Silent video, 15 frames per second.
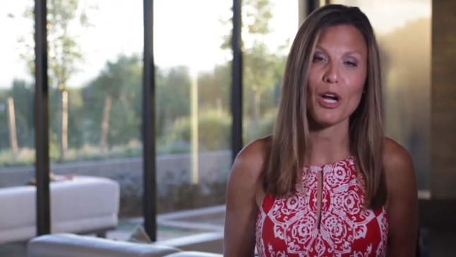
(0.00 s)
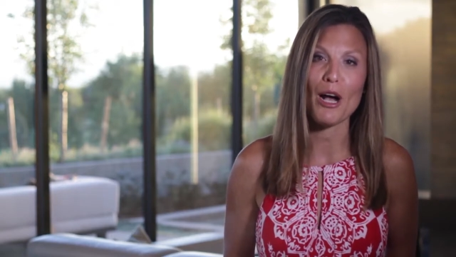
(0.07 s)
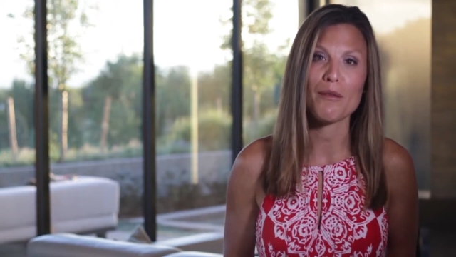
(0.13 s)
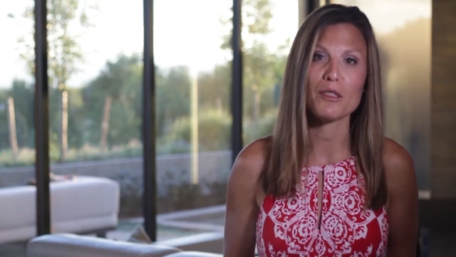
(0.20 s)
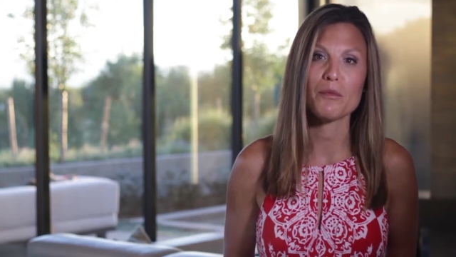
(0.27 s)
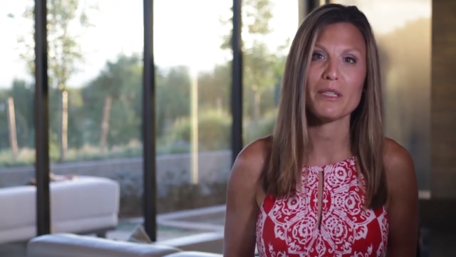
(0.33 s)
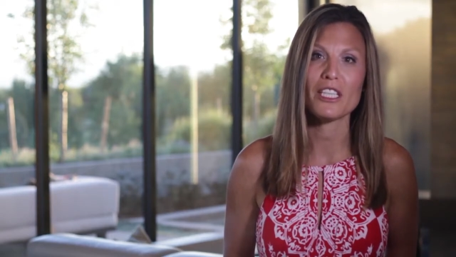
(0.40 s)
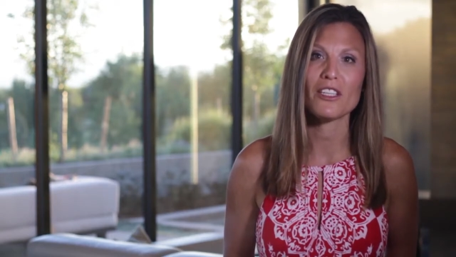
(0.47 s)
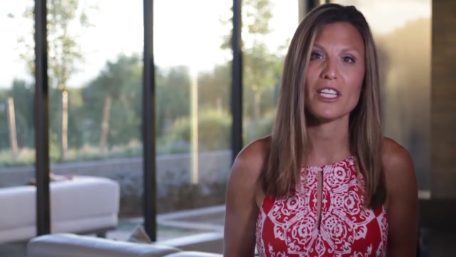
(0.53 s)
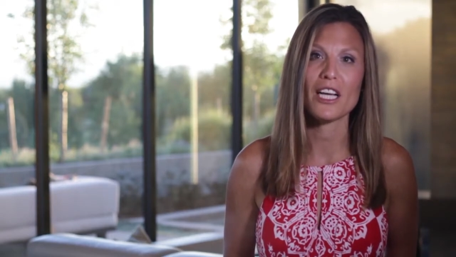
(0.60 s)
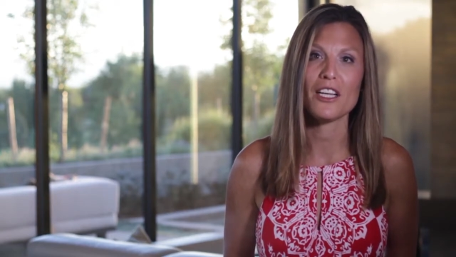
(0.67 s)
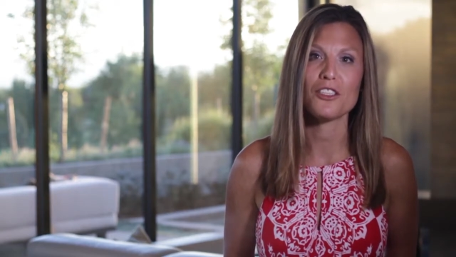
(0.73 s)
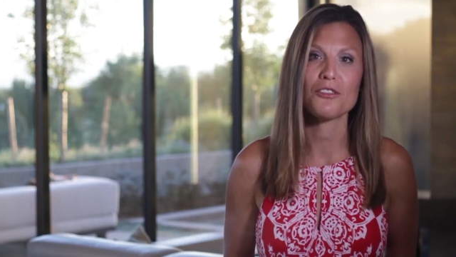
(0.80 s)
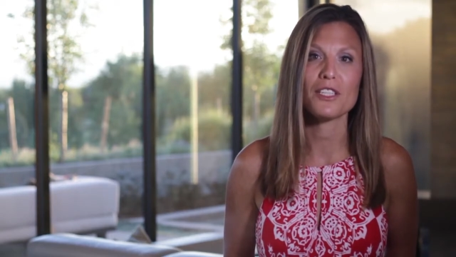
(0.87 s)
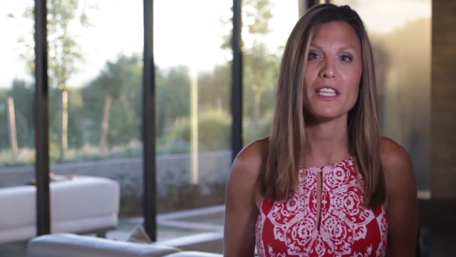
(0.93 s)
problem in our
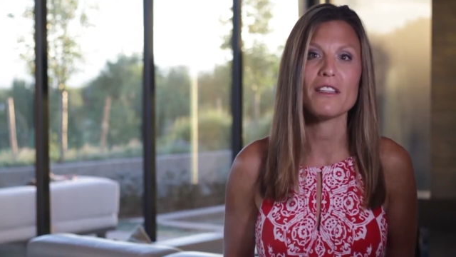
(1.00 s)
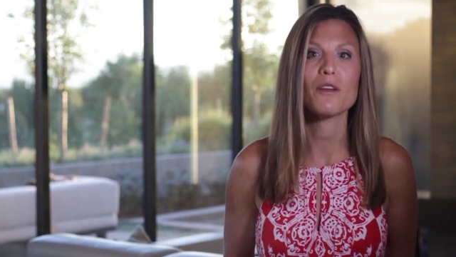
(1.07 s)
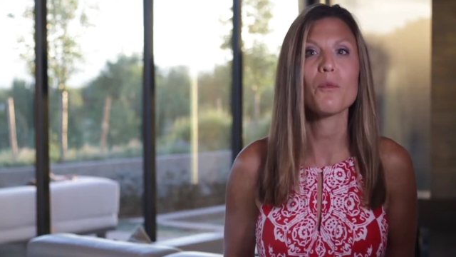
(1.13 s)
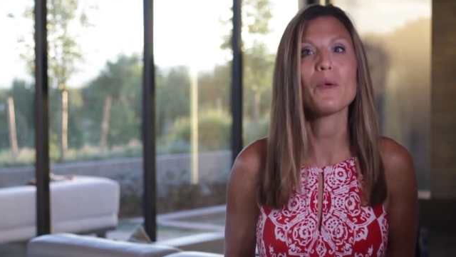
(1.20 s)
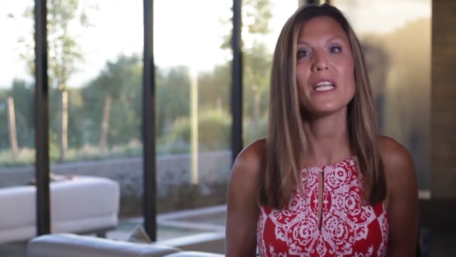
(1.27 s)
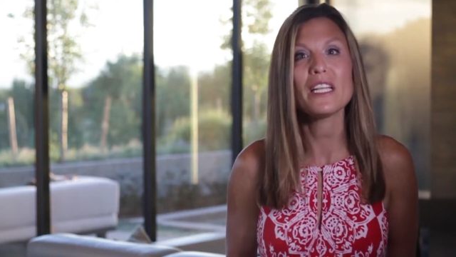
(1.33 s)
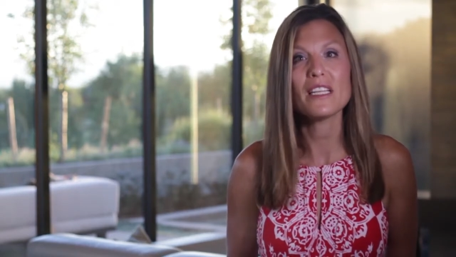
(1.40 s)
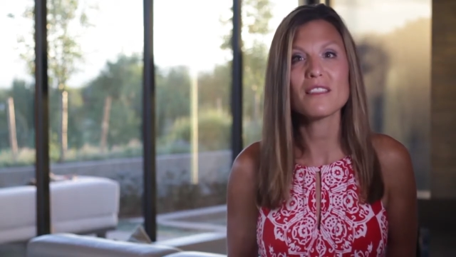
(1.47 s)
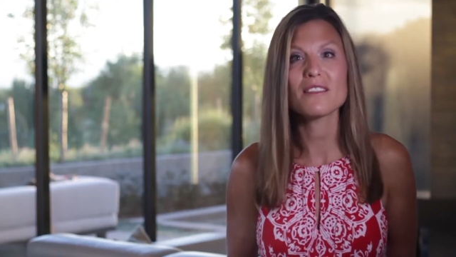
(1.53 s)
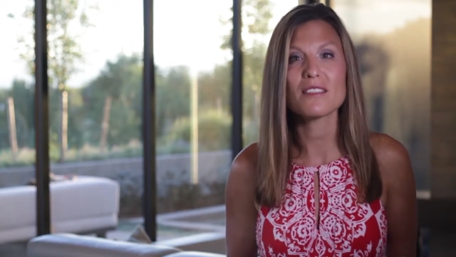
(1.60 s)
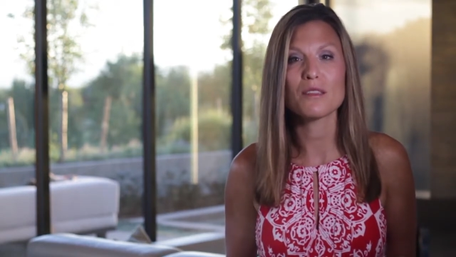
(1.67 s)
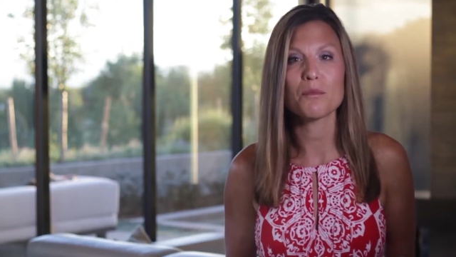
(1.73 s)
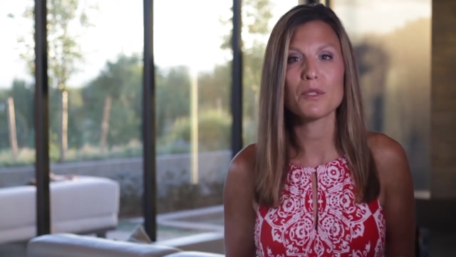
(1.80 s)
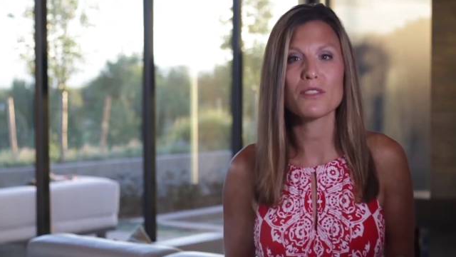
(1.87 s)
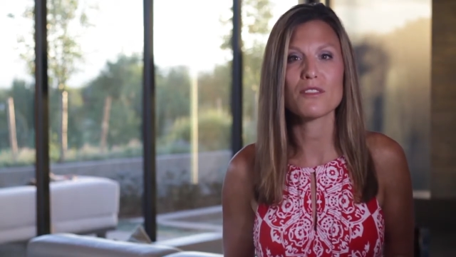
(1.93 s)
country that we need
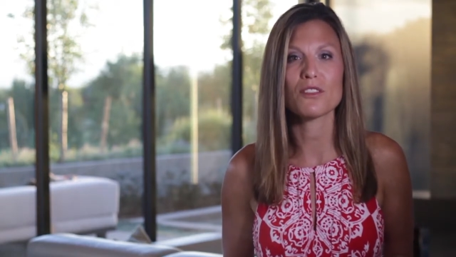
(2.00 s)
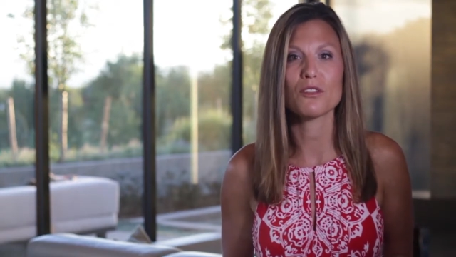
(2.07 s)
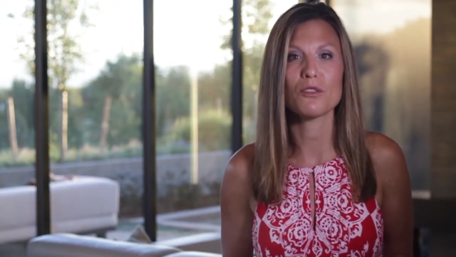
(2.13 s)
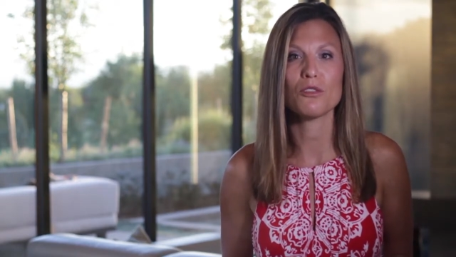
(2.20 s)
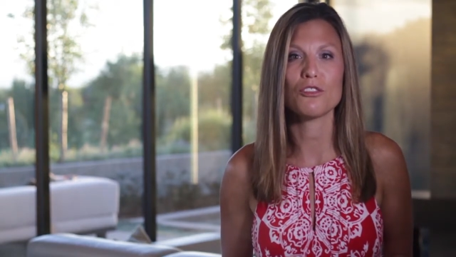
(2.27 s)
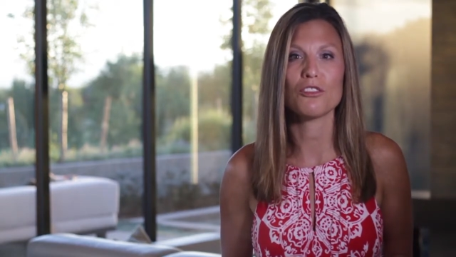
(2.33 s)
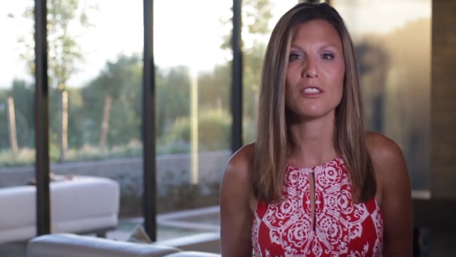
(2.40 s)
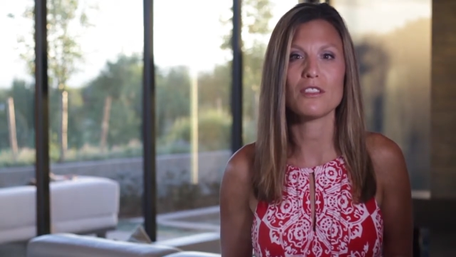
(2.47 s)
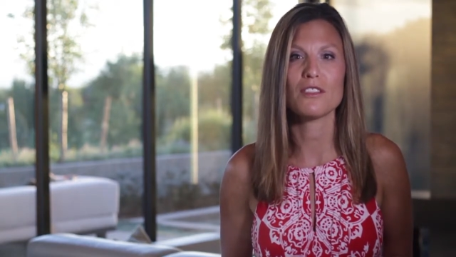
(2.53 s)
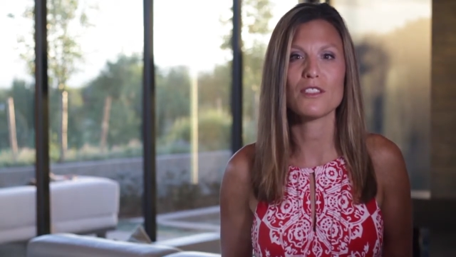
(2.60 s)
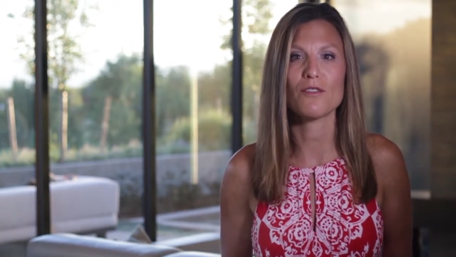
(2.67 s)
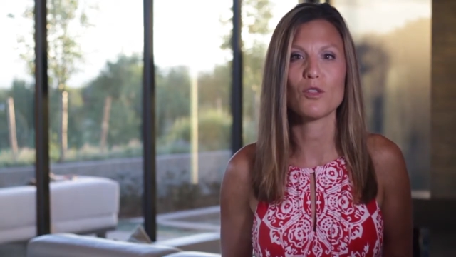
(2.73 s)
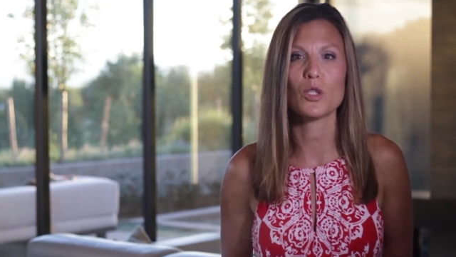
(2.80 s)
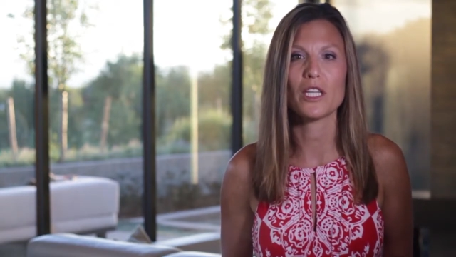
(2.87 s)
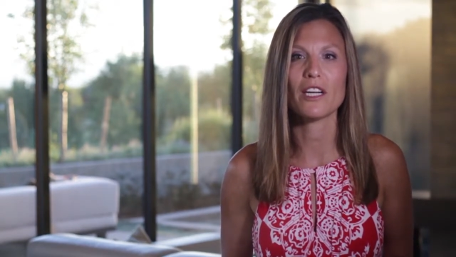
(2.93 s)
simple
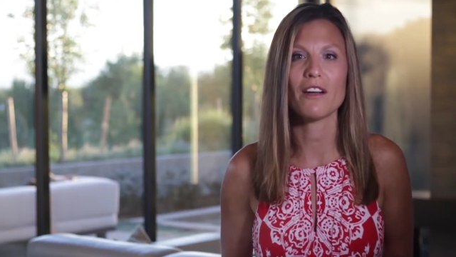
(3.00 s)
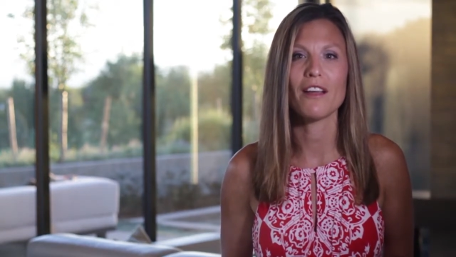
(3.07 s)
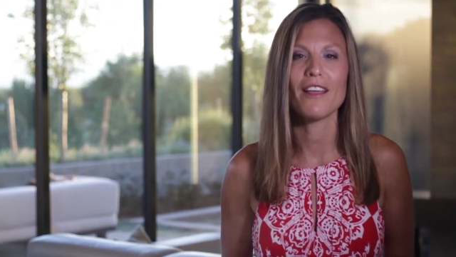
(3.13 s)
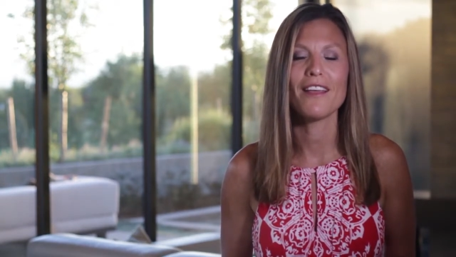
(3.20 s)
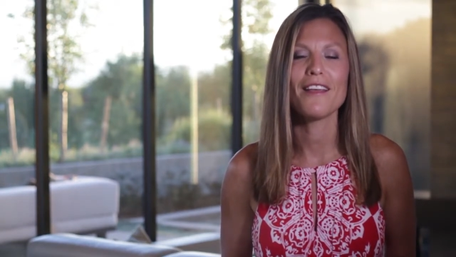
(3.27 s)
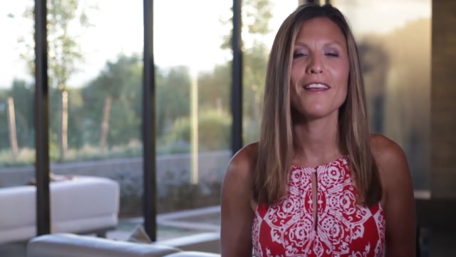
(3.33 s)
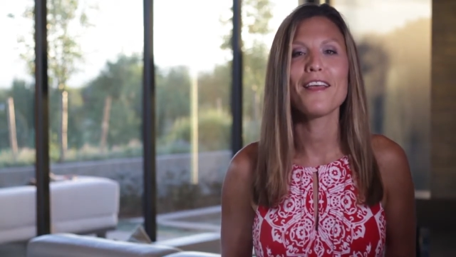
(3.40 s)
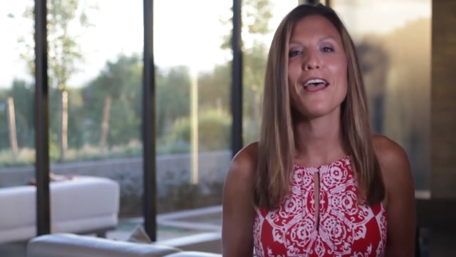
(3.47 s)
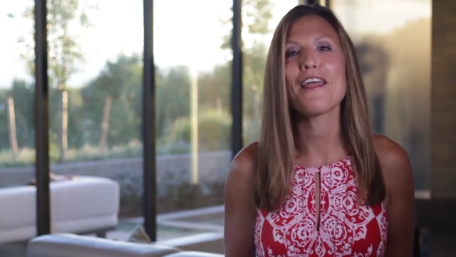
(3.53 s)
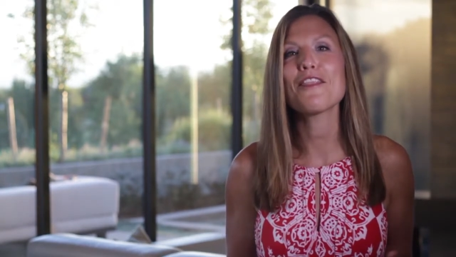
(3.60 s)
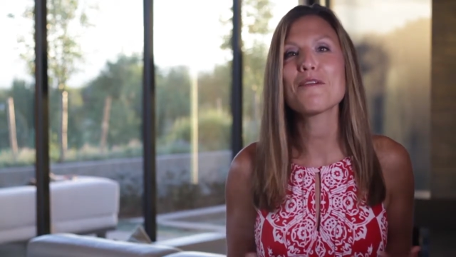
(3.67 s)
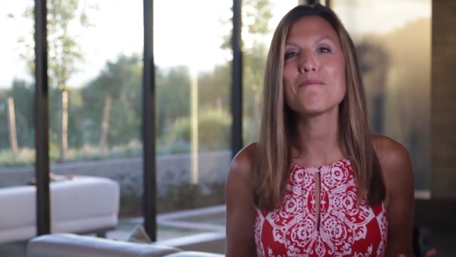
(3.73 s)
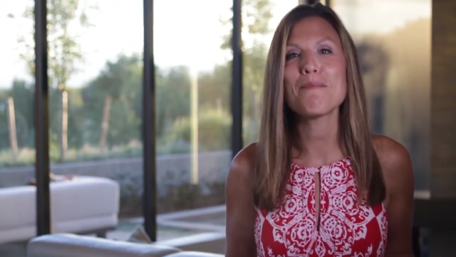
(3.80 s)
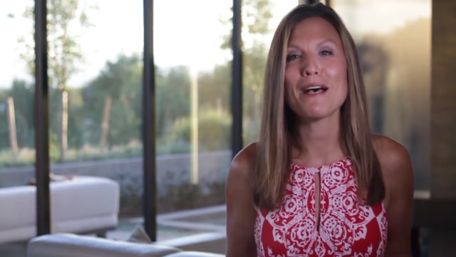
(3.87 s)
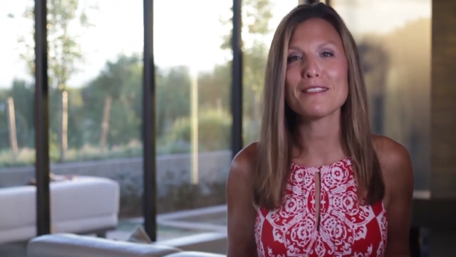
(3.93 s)
solutions for.
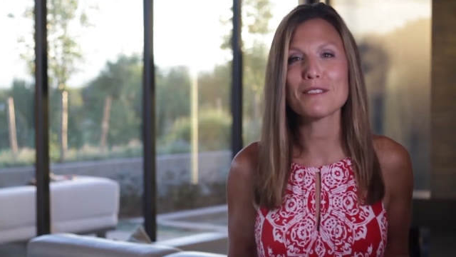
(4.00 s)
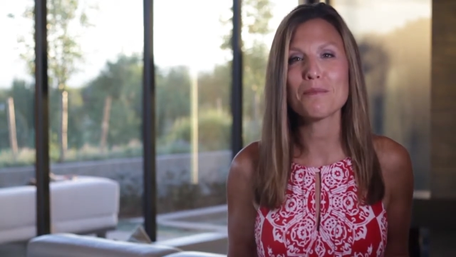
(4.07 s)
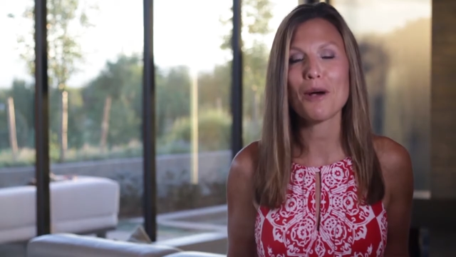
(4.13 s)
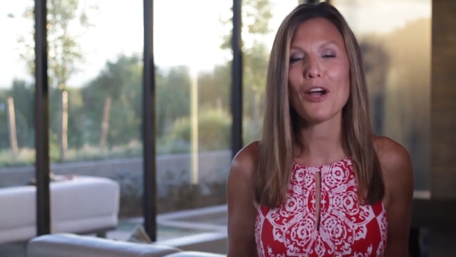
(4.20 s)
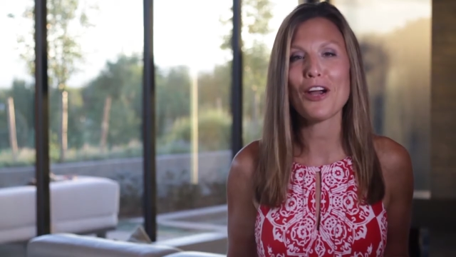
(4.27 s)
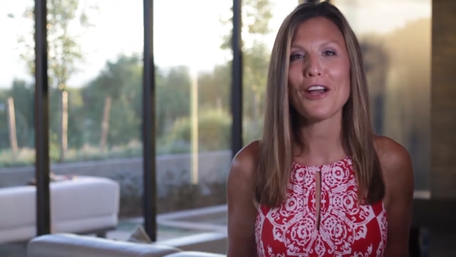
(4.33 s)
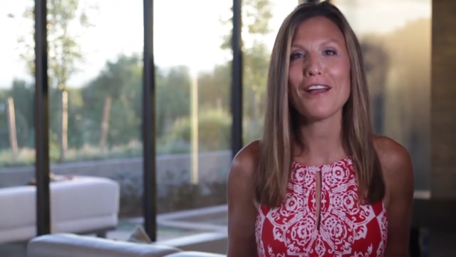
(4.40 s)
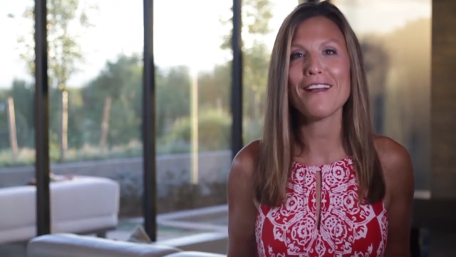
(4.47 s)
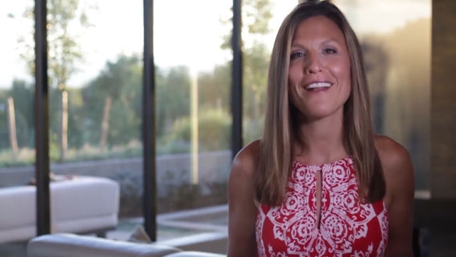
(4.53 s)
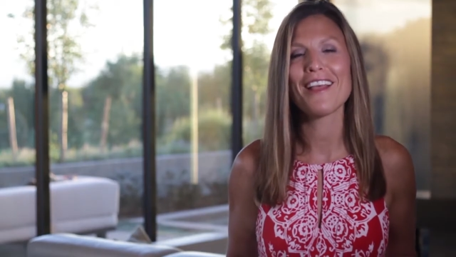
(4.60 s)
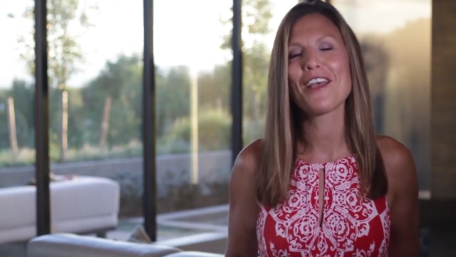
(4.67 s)
And the best part,